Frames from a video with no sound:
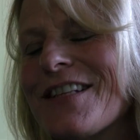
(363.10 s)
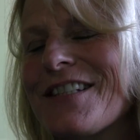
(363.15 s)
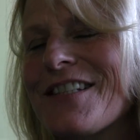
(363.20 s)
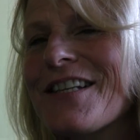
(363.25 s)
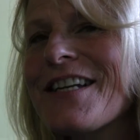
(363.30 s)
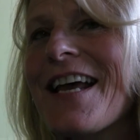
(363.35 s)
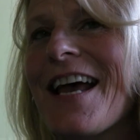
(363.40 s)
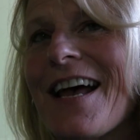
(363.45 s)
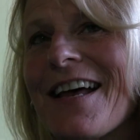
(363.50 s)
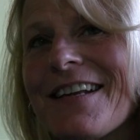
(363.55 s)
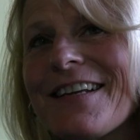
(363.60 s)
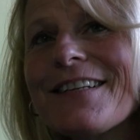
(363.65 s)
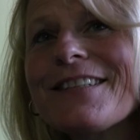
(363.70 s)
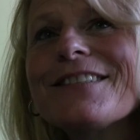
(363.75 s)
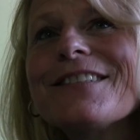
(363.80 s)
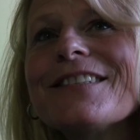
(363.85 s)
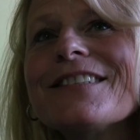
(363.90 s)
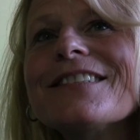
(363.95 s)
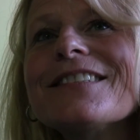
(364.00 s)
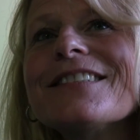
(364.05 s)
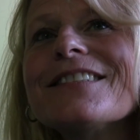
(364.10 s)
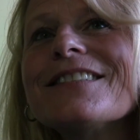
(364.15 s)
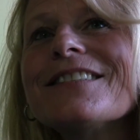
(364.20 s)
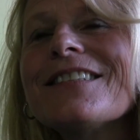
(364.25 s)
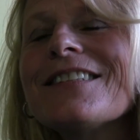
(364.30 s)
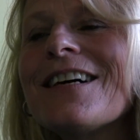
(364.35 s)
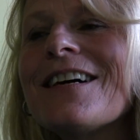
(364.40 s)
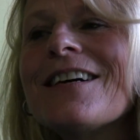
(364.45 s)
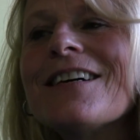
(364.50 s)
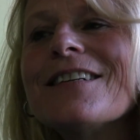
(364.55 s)
that's an addict,
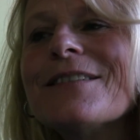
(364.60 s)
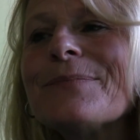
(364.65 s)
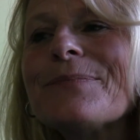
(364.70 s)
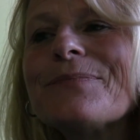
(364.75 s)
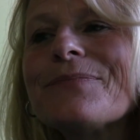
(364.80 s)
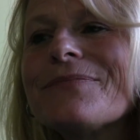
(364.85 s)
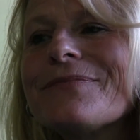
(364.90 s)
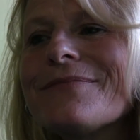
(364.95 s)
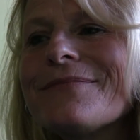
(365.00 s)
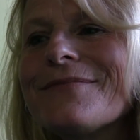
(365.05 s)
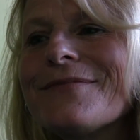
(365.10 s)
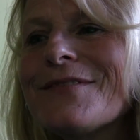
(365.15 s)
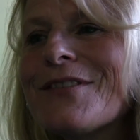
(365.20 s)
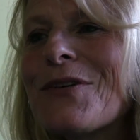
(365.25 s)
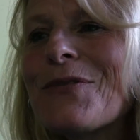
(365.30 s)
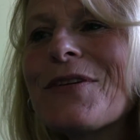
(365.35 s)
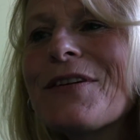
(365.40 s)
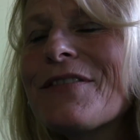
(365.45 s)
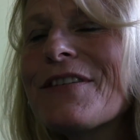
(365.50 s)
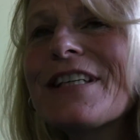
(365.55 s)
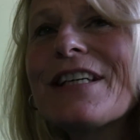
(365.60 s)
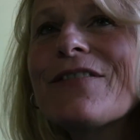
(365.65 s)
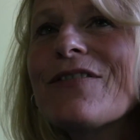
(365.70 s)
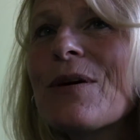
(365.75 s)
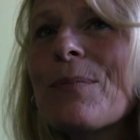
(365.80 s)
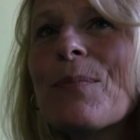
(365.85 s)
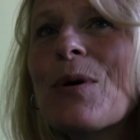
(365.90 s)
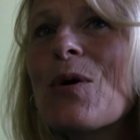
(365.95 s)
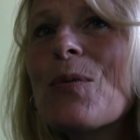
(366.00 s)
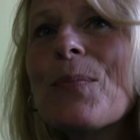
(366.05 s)
um, don't ever give
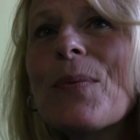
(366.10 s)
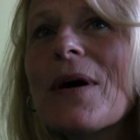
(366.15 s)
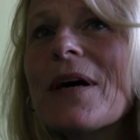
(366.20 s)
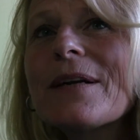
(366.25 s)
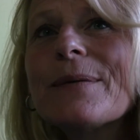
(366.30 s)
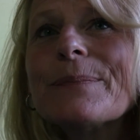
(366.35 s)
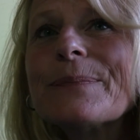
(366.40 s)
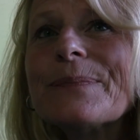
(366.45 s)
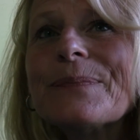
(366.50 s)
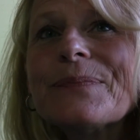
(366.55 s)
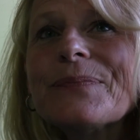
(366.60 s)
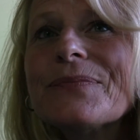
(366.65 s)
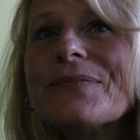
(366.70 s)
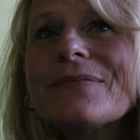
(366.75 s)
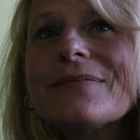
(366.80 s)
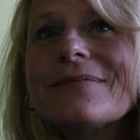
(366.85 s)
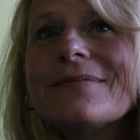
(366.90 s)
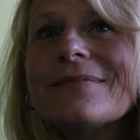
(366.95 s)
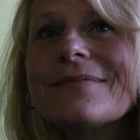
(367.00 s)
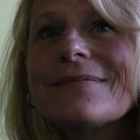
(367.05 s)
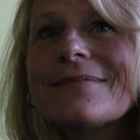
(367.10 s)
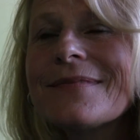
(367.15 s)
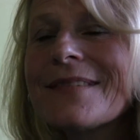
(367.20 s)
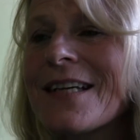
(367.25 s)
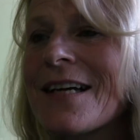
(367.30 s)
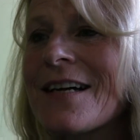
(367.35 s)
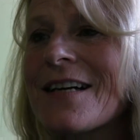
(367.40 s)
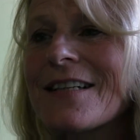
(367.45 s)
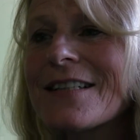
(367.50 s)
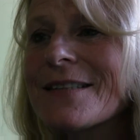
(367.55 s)
up hope on them.
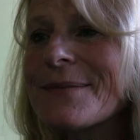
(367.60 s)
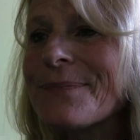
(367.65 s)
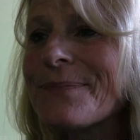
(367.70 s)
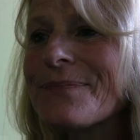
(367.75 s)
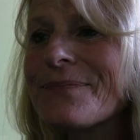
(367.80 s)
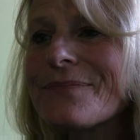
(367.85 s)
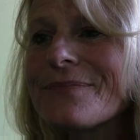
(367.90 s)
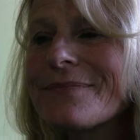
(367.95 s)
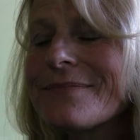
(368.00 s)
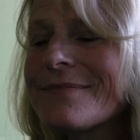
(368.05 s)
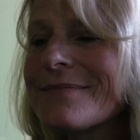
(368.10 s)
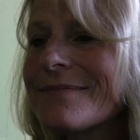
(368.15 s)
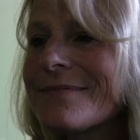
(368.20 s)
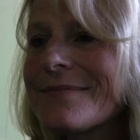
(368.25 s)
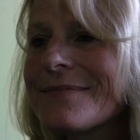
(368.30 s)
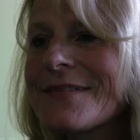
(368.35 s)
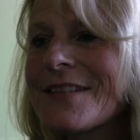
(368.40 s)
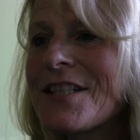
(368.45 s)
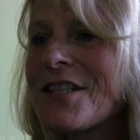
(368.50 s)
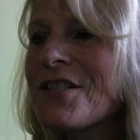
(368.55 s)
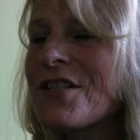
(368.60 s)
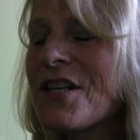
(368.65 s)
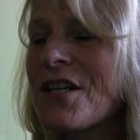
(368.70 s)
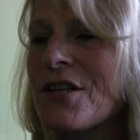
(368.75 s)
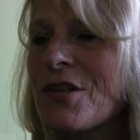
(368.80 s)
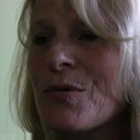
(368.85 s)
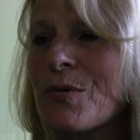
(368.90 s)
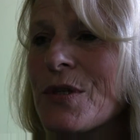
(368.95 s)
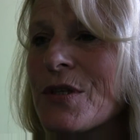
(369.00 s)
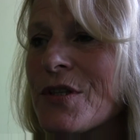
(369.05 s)
Um,
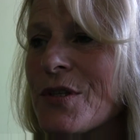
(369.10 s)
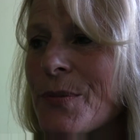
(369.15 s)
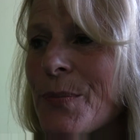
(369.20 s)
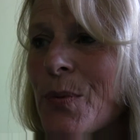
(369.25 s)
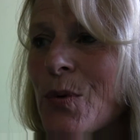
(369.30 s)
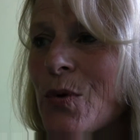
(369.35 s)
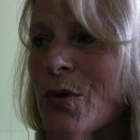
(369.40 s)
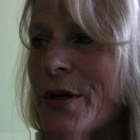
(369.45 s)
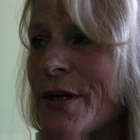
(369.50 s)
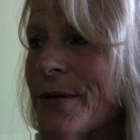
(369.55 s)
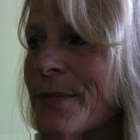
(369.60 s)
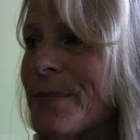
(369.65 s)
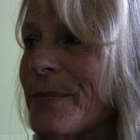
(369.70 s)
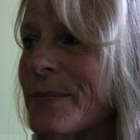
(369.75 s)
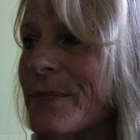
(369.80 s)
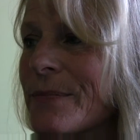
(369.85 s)
continue to support them.